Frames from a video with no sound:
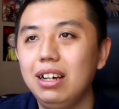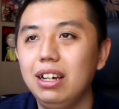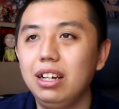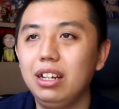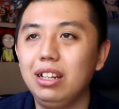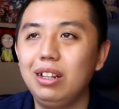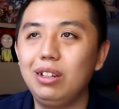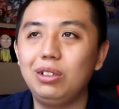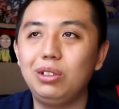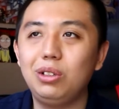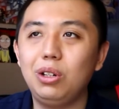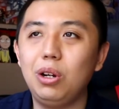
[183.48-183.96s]

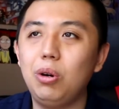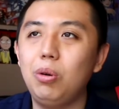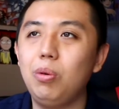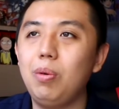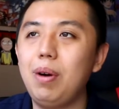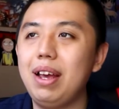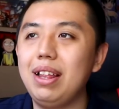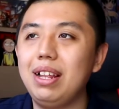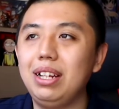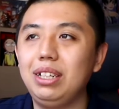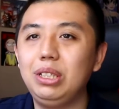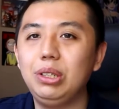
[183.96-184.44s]
there's no
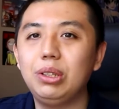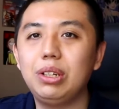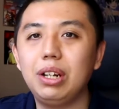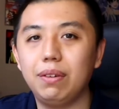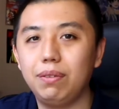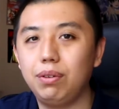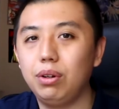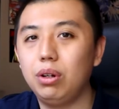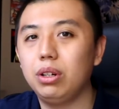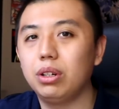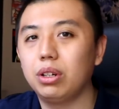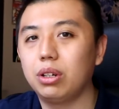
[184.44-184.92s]
way that you could have
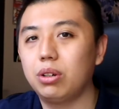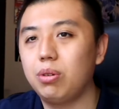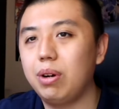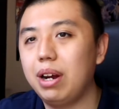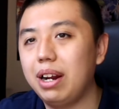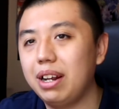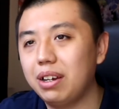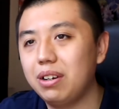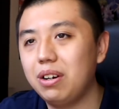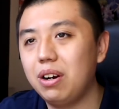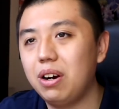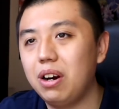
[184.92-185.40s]
held a
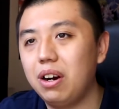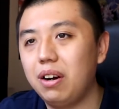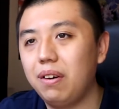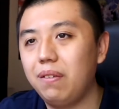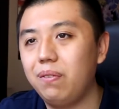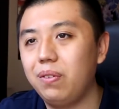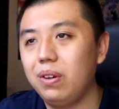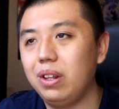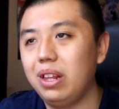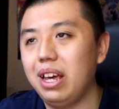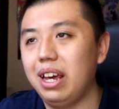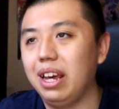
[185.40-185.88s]
credit card
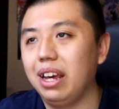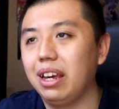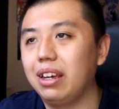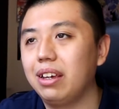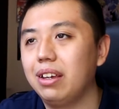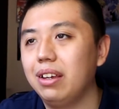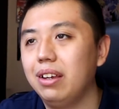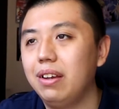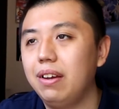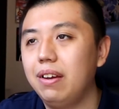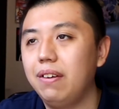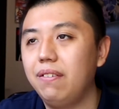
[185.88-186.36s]
for
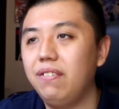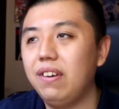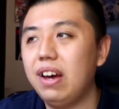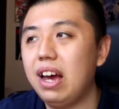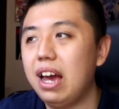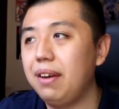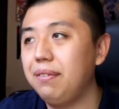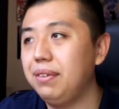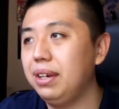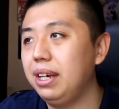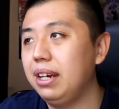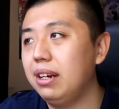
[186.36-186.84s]

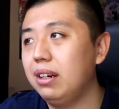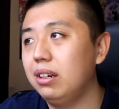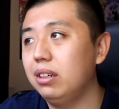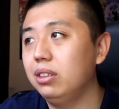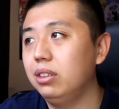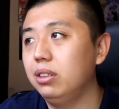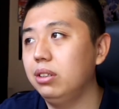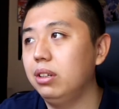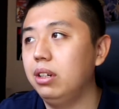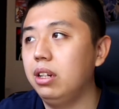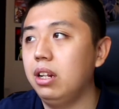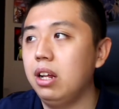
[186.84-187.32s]
5
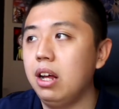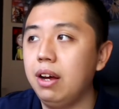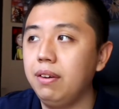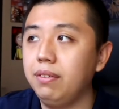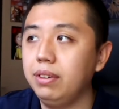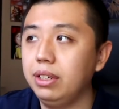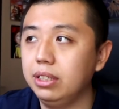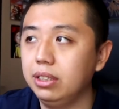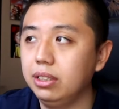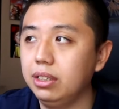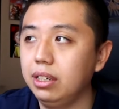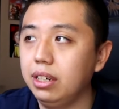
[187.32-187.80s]
years, well,
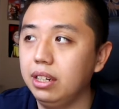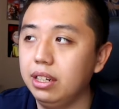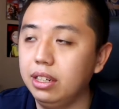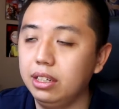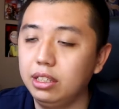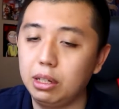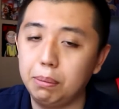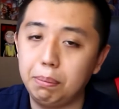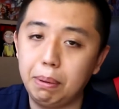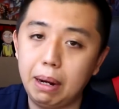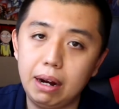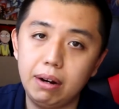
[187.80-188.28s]
obviously, unless
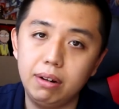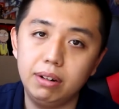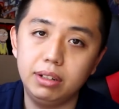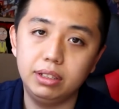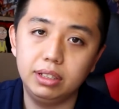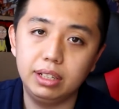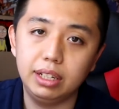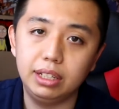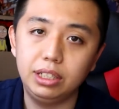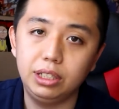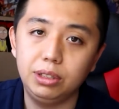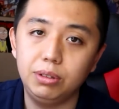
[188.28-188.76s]
your parents
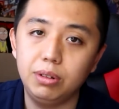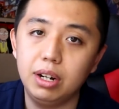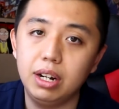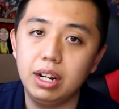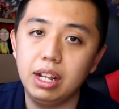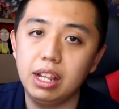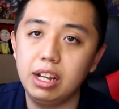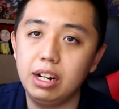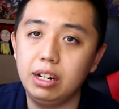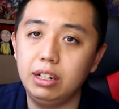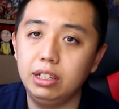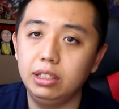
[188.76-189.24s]
let you on
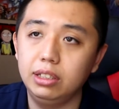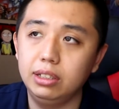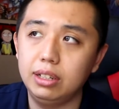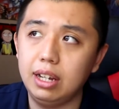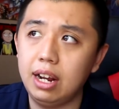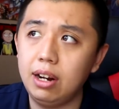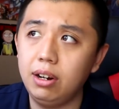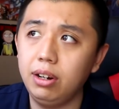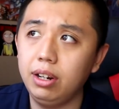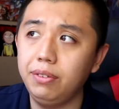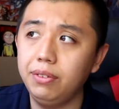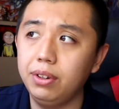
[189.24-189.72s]
theirs. I
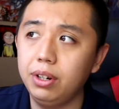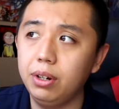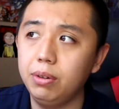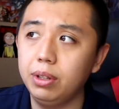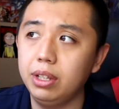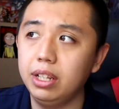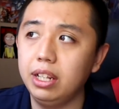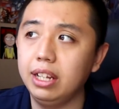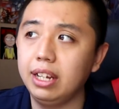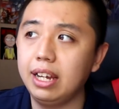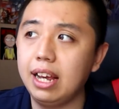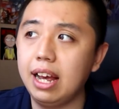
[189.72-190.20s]
don't even know what
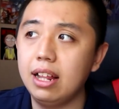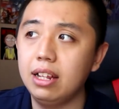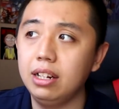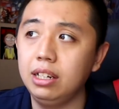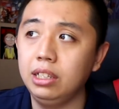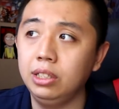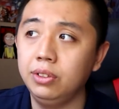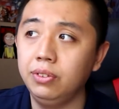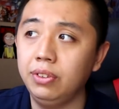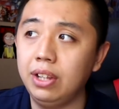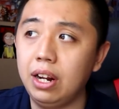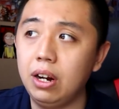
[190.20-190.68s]
the
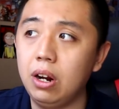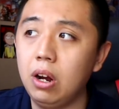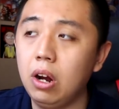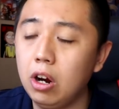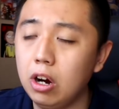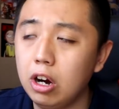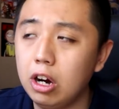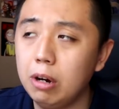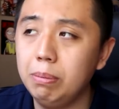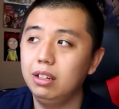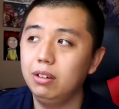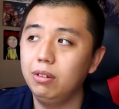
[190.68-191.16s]
legalities of that
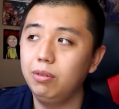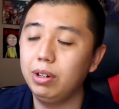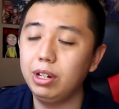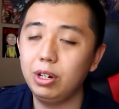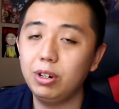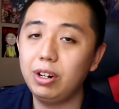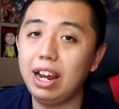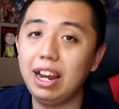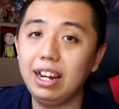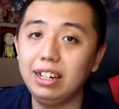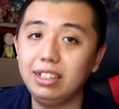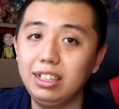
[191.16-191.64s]
are, but when you're
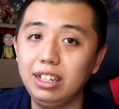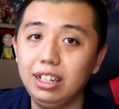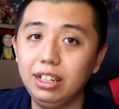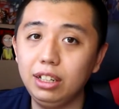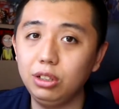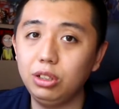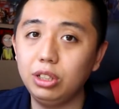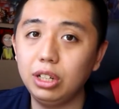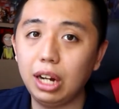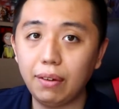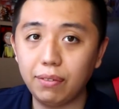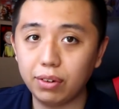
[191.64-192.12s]
18, you
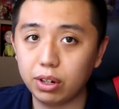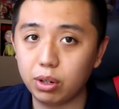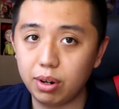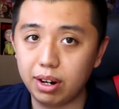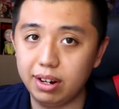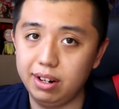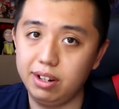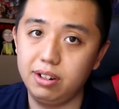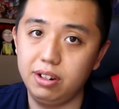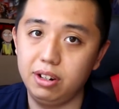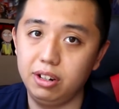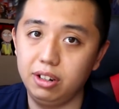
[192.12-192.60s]
should have a
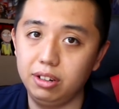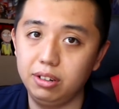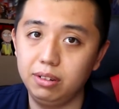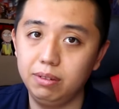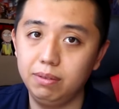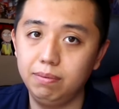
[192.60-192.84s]
credit card.